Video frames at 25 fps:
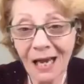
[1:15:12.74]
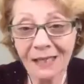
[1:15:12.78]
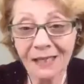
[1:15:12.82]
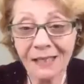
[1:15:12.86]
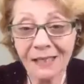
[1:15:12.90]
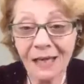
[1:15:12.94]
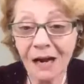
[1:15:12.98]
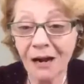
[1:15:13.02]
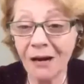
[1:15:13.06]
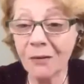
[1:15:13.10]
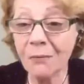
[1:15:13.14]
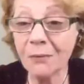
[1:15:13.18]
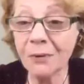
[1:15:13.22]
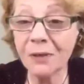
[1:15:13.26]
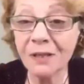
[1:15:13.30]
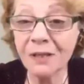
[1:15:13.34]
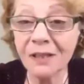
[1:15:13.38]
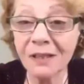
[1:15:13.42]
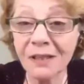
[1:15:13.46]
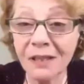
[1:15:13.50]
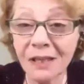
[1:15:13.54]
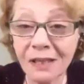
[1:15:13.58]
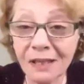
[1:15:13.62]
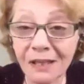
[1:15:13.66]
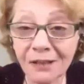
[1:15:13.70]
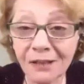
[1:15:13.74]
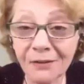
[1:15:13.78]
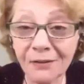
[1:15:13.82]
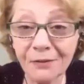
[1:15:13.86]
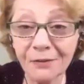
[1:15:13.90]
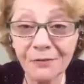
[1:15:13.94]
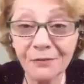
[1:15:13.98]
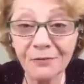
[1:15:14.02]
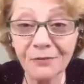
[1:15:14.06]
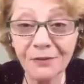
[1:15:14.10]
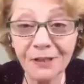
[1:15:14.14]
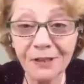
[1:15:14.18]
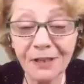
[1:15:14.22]
I want to thank you for
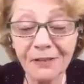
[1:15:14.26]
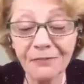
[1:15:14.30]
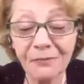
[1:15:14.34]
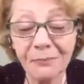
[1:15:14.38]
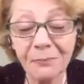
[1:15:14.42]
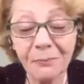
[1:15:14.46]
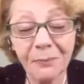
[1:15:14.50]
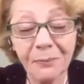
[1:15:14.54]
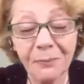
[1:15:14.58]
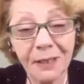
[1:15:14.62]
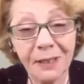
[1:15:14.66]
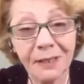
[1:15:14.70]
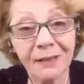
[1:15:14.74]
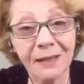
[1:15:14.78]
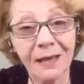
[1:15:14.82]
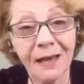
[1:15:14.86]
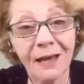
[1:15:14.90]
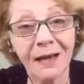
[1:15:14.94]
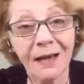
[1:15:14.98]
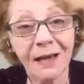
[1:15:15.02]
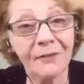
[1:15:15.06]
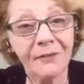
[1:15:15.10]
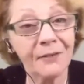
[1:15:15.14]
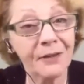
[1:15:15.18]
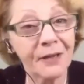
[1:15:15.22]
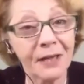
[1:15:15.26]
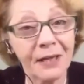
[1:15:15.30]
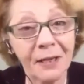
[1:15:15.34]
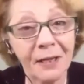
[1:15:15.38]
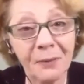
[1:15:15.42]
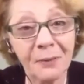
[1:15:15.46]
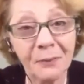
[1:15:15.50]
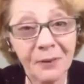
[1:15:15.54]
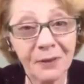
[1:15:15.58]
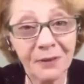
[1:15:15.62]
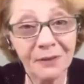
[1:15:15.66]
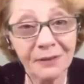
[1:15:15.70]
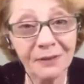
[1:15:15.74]
giving me that other
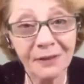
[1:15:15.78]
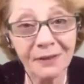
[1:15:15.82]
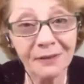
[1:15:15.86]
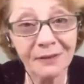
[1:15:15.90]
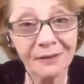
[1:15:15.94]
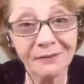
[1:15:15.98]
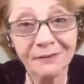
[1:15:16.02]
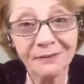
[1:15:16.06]
keyword that